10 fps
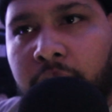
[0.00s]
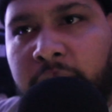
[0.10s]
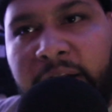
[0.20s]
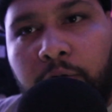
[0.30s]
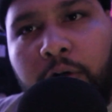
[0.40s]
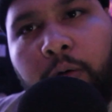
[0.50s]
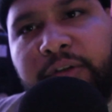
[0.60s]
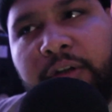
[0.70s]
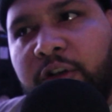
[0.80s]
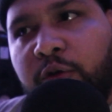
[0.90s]
They don't know
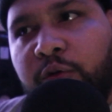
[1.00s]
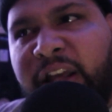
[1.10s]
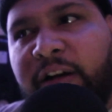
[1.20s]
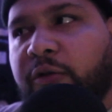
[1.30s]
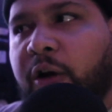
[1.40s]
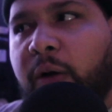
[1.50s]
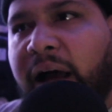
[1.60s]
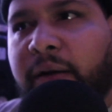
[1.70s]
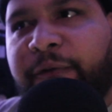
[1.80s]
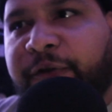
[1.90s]
what to do. They don't know
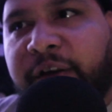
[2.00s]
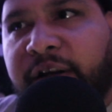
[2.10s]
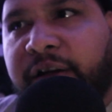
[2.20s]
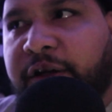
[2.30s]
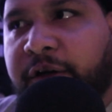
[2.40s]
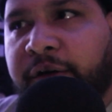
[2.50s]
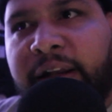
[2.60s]
how to fit in here.